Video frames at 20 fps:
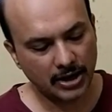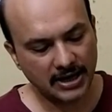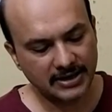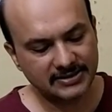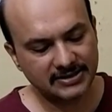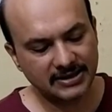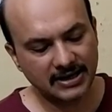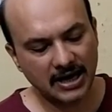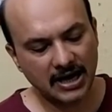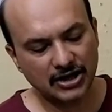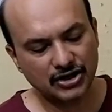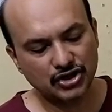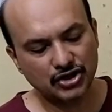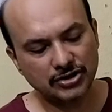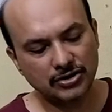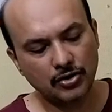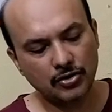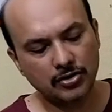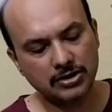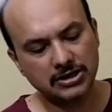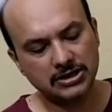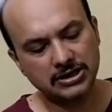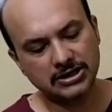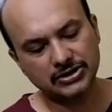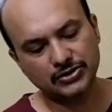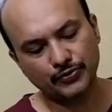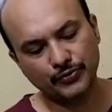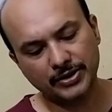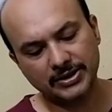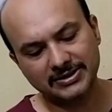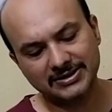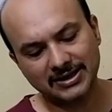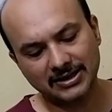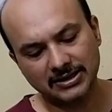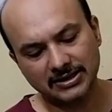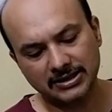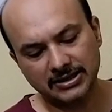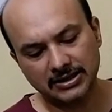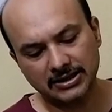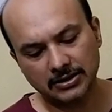Rising action occurs
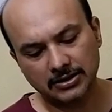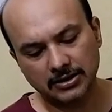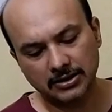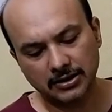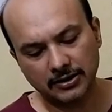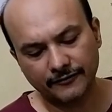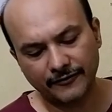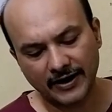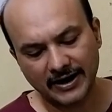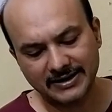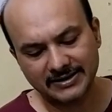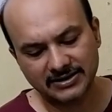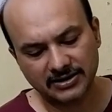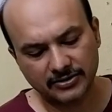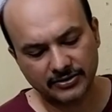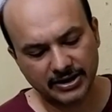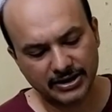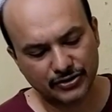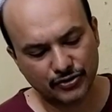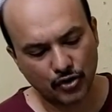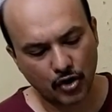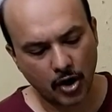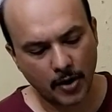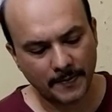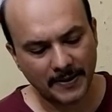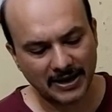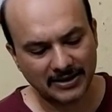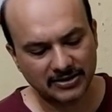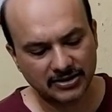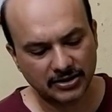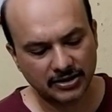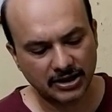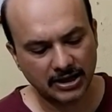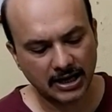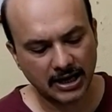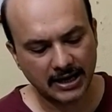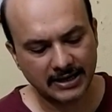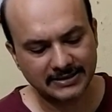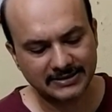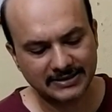when suddenly a girl finds a raindrop
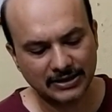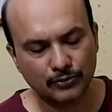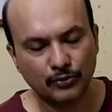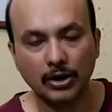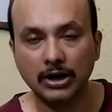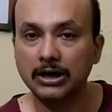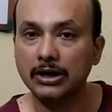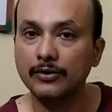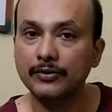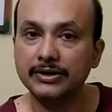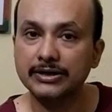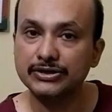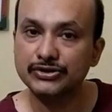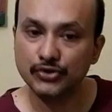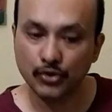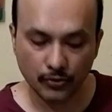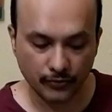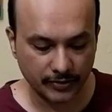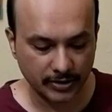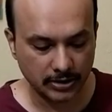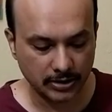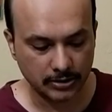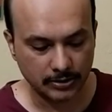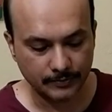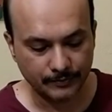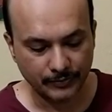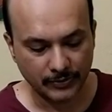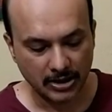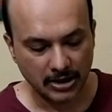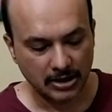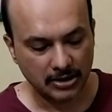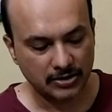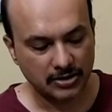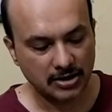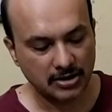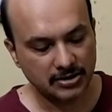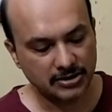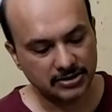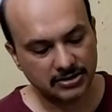and they realize that 1 hour is over.